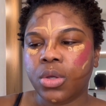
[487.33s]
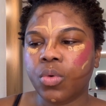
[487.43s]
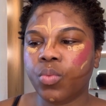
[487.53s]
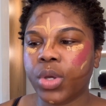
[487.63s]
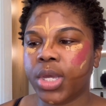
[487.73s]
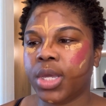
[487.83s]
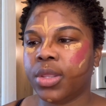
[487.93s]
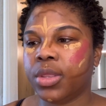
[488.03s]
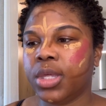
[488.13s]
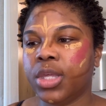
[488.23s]

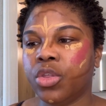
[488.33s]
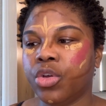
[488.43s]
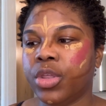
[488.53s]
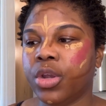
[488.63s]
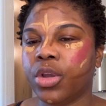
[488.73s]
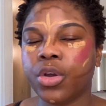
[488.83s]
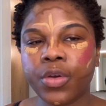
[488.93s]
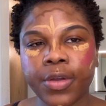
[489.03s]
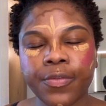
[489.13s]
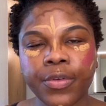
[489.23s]
with either their
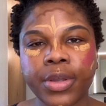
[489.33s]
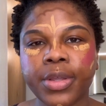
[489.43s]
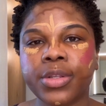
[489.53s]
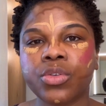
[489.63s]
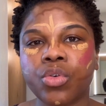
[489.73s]
current friends,